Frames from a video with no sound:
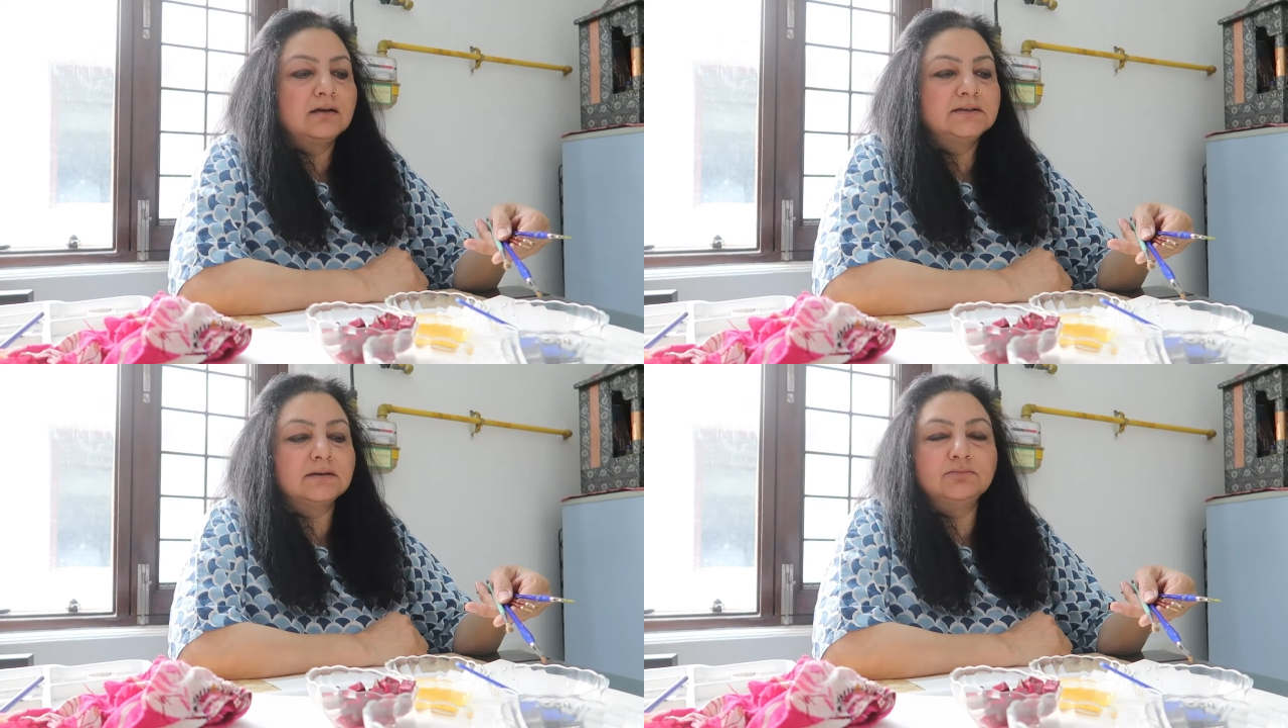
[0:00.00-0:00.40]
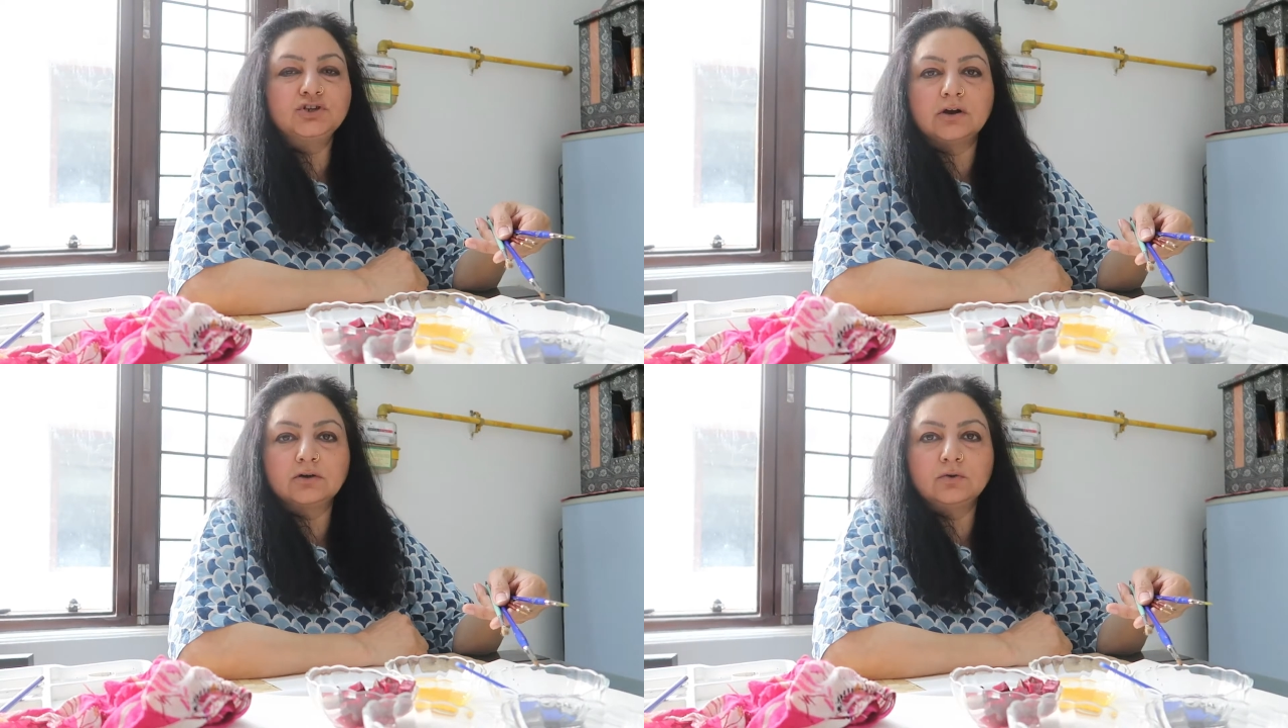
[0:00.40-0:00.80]
some
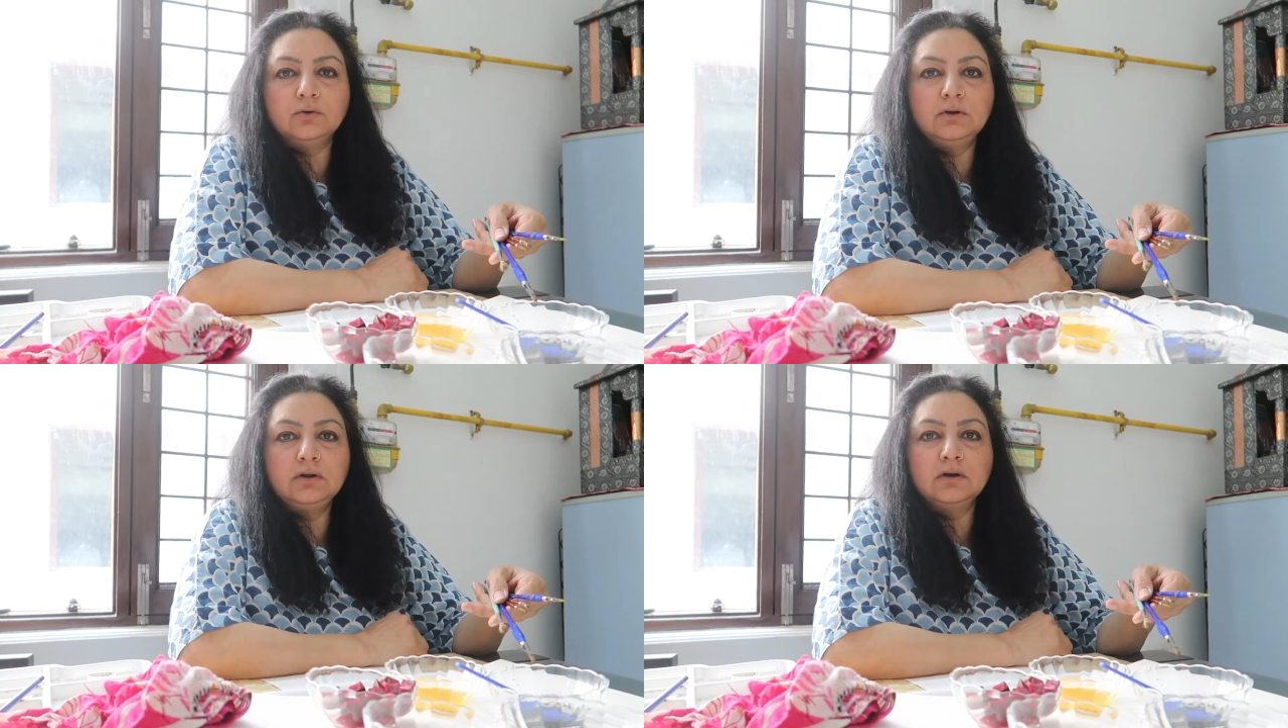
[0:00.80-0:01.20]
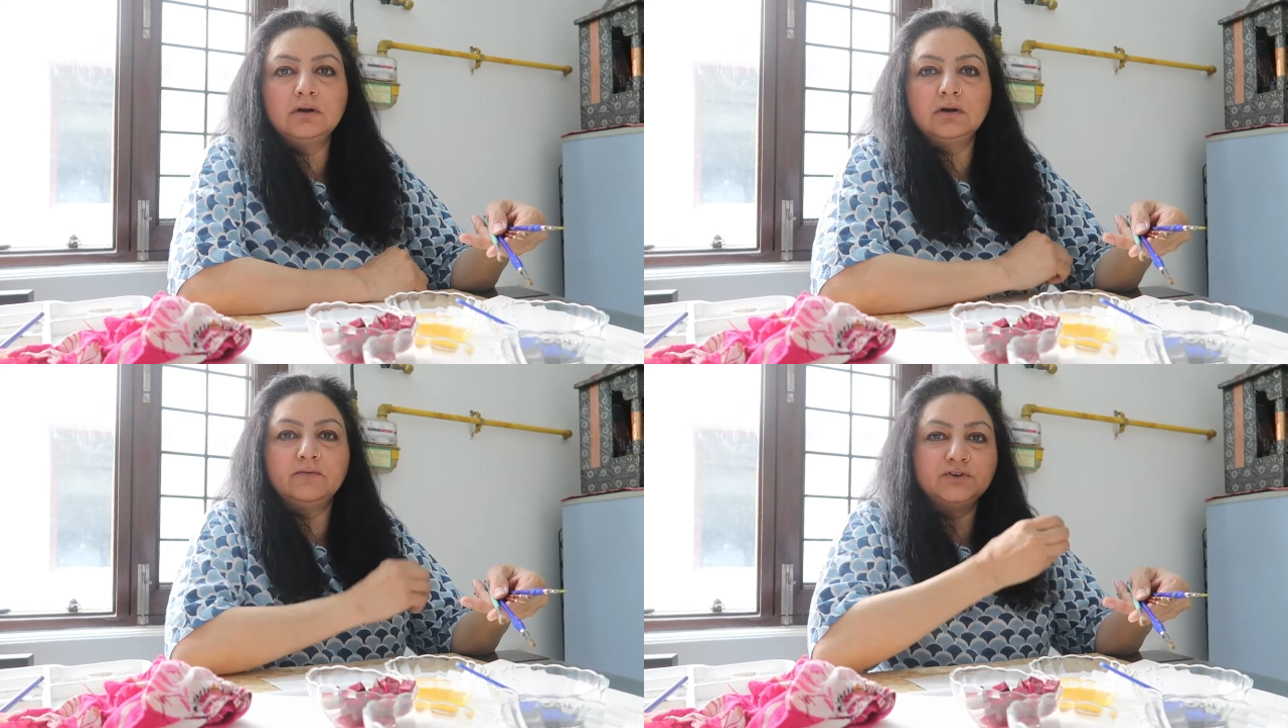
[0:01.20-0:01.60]
charcoal
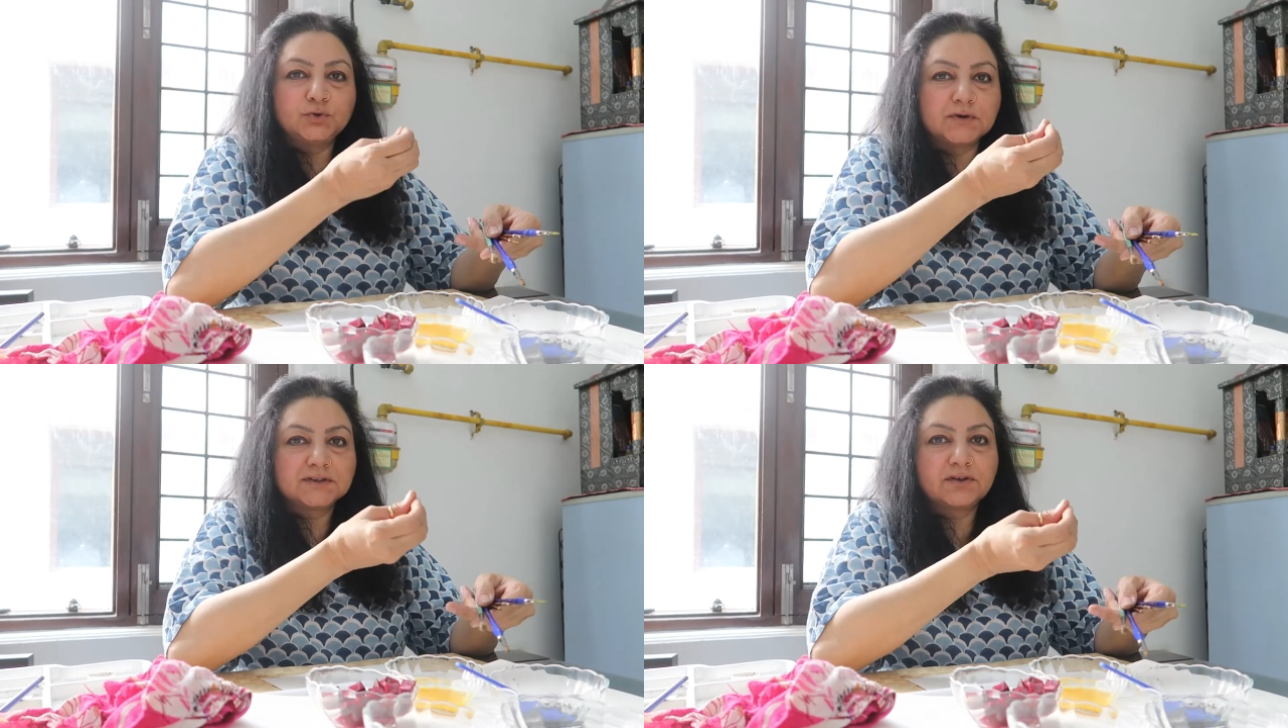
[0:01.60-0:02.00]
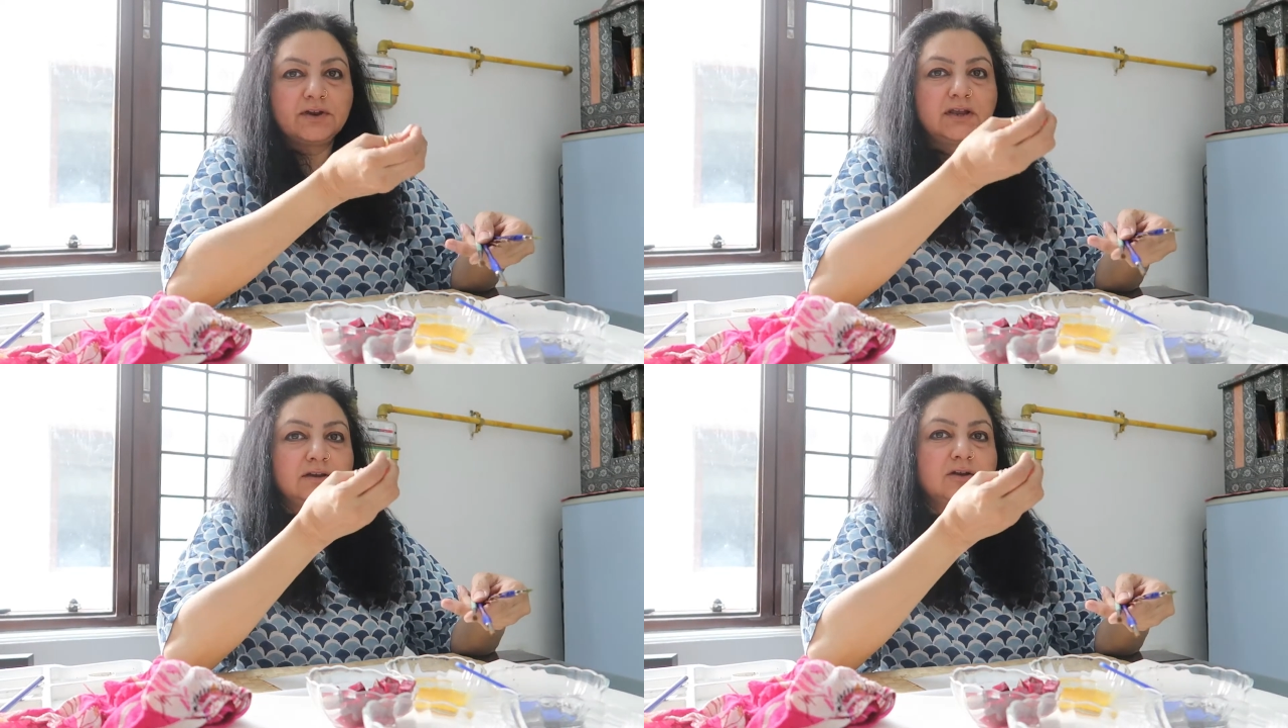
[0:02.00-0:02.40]
which was
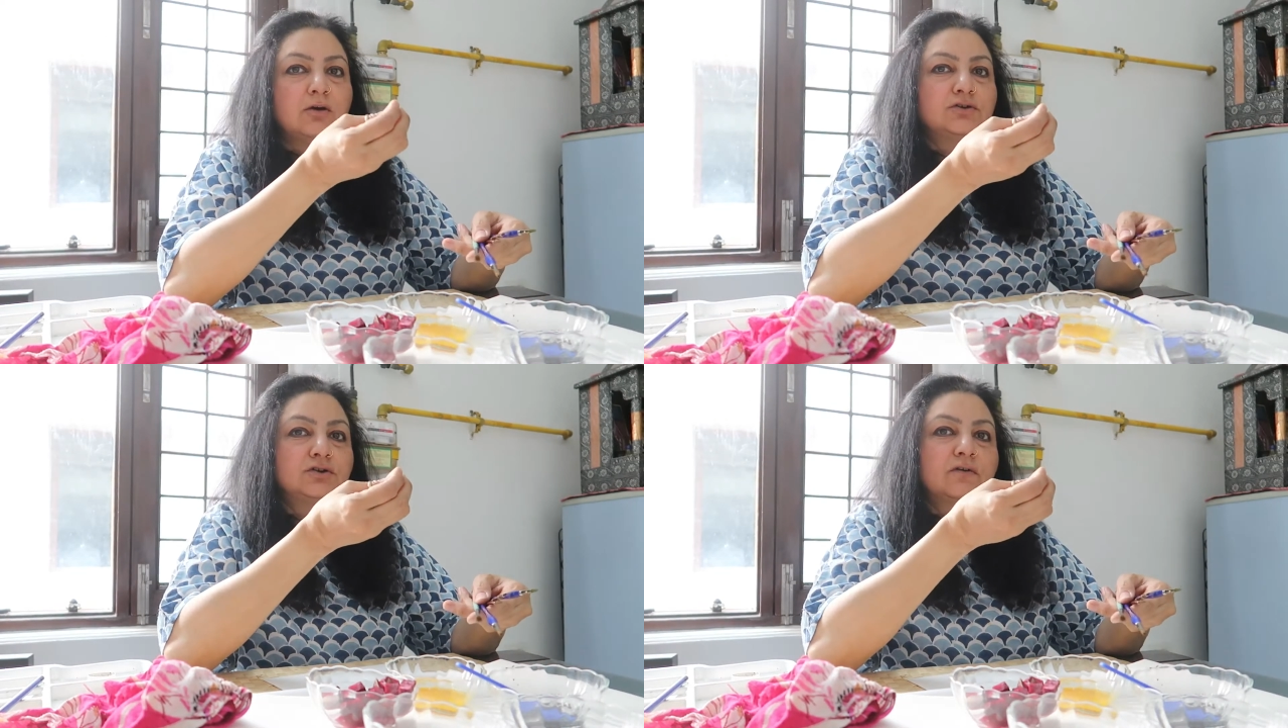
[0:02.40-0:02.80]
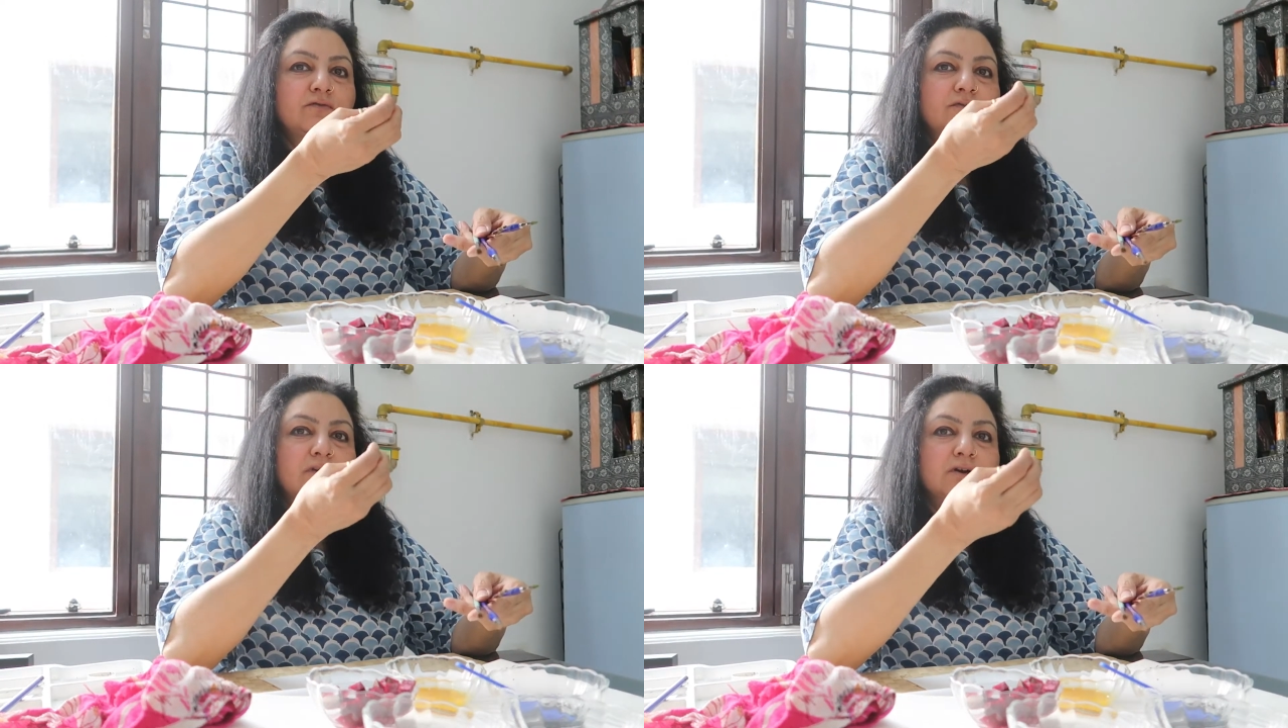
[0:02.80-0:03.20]
created out of